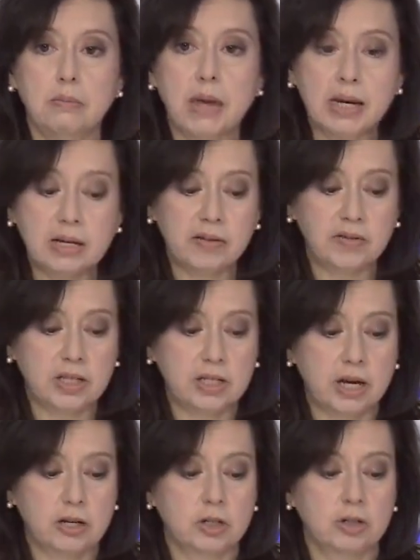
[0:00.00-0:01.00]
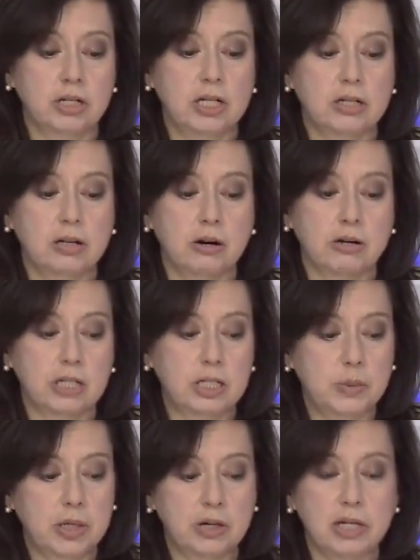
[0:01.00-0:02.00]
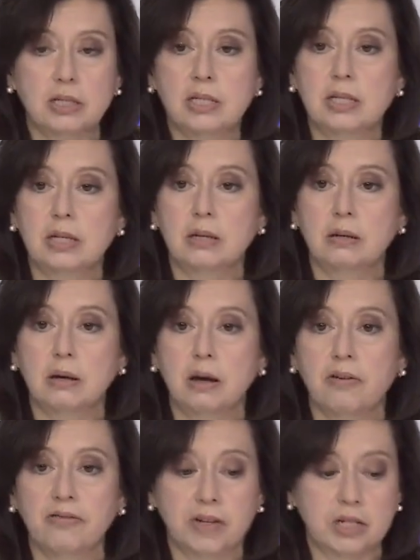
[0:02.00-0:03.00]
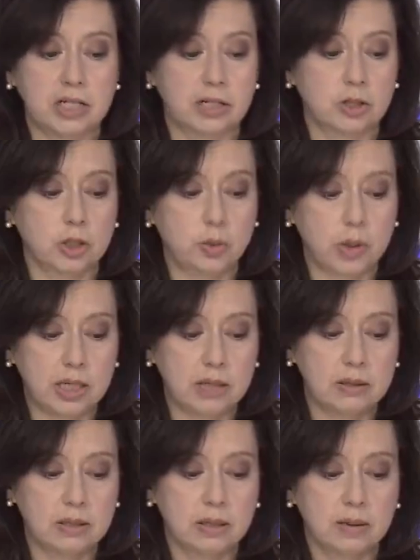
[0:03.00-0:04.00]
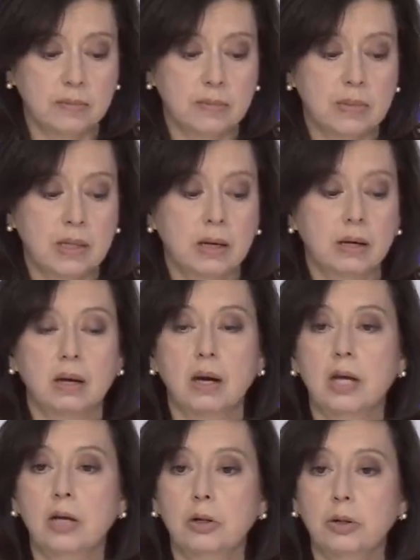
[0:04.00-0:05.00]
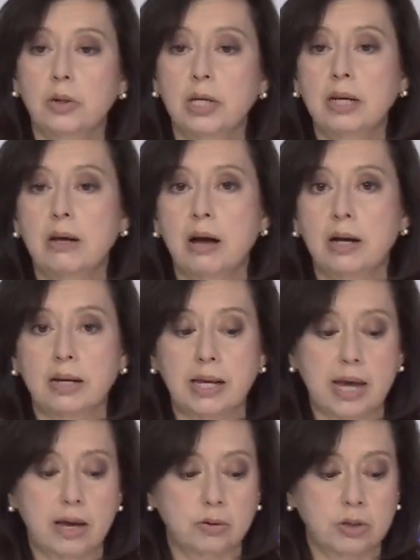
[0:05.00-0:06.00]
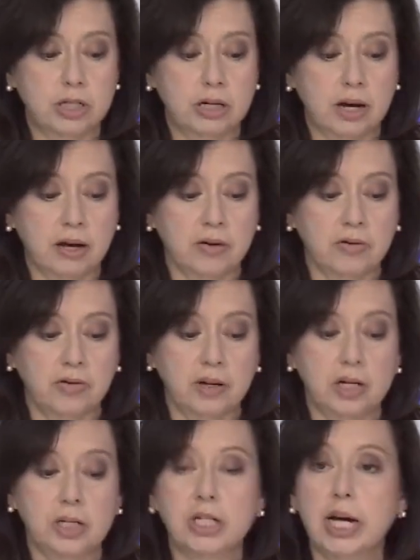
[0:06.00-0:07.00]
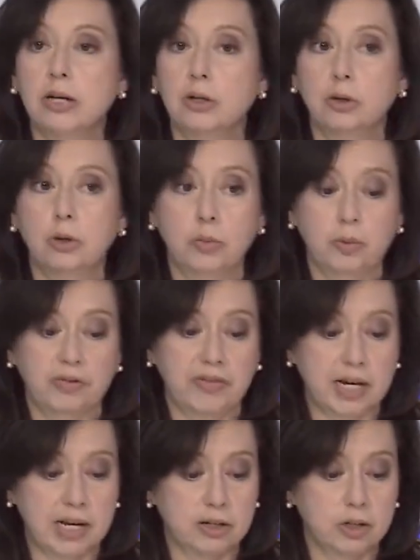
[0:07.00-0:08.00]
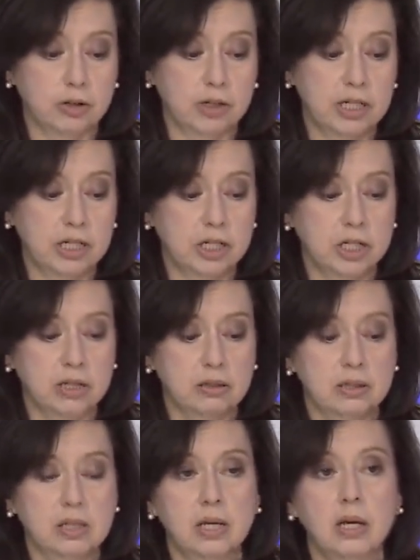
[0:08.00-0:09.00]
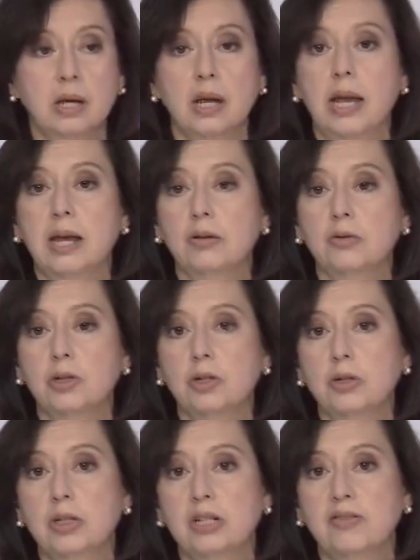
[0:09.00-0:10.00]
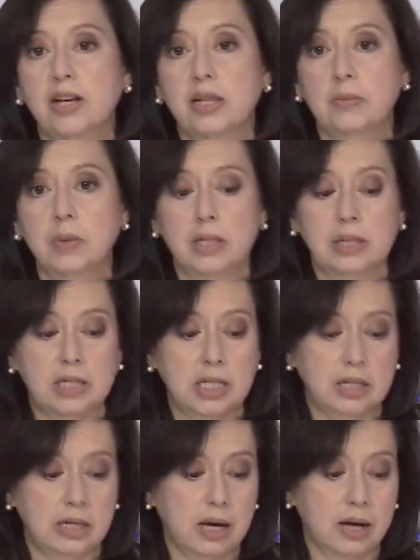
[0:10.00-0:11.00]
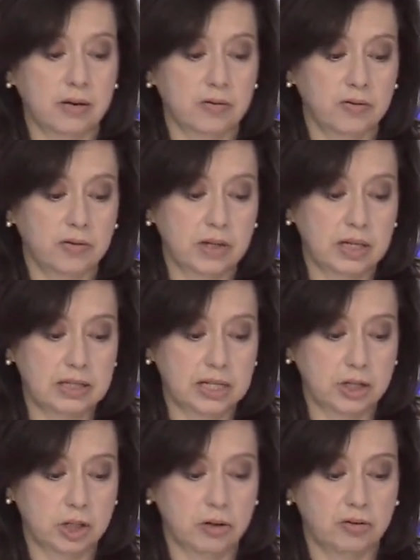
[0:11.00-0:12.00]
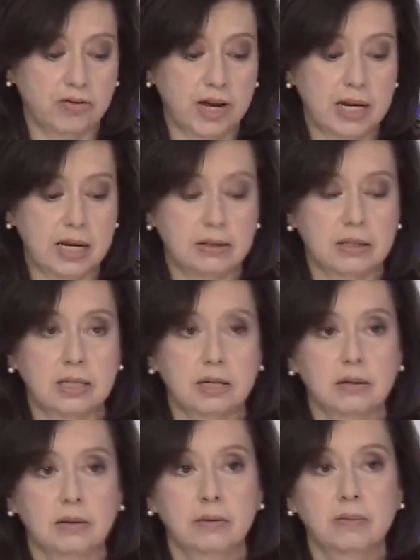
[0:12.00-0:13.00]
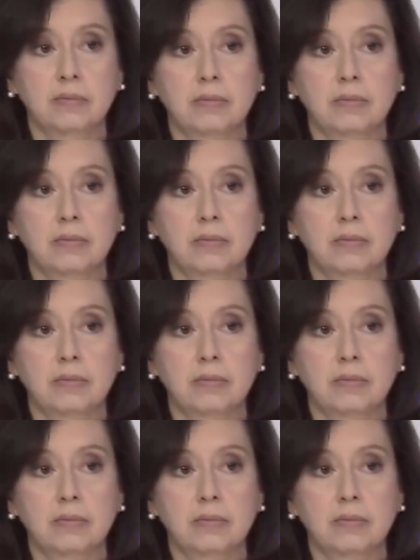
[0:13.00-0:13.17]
Many of these countries are experiencing a funding squeeze, including on account of tighter global financial conditions and reduced availability of concessional financing.